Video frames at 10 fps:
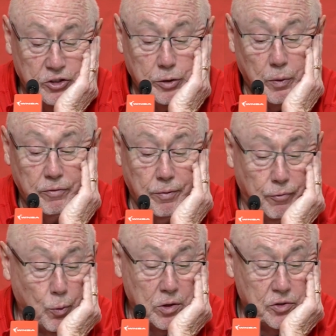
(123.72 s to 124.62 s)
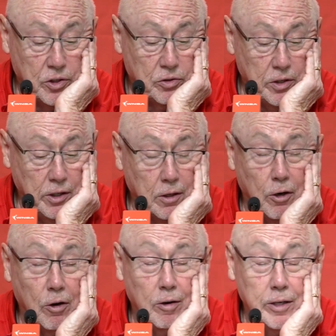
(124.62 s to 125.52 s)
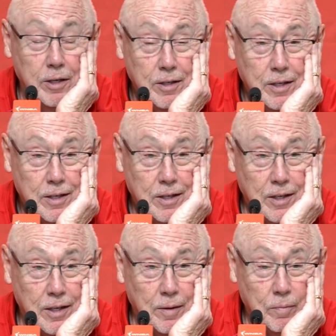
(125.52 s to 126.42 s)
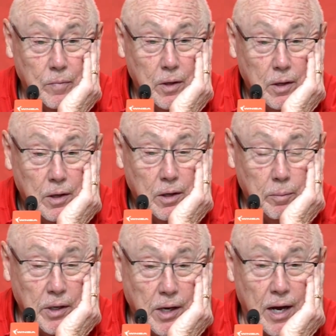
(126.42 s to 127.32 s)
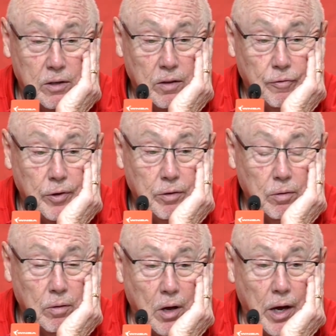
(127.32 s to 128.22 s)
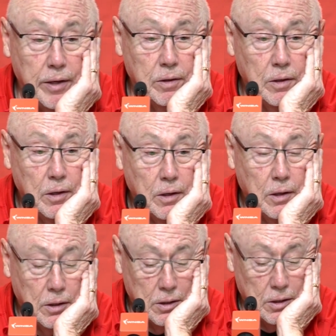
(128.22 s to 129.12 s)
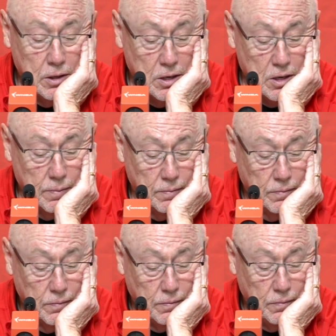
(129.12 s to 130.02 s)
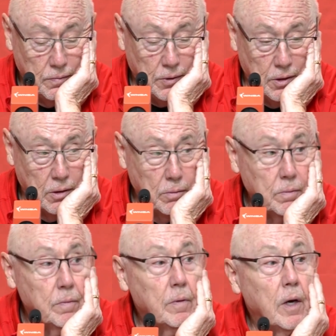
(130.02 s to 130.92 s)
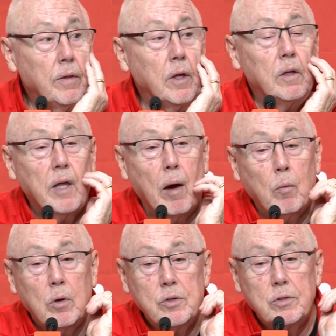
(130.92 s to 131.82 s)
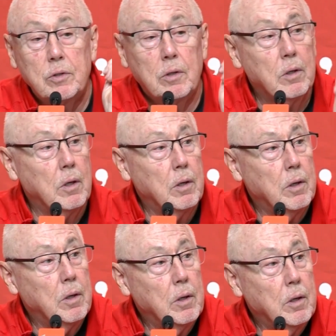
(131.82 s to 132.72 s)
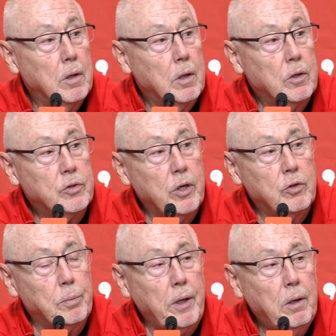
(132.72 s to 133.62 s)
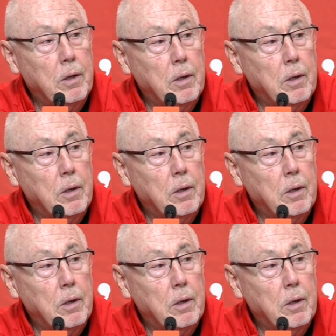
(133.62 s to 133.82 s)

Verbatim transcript: she went from four to sixteen in a hurry. Um, I mean, got to the free throw line. Um, you know, I think that was, excuse me.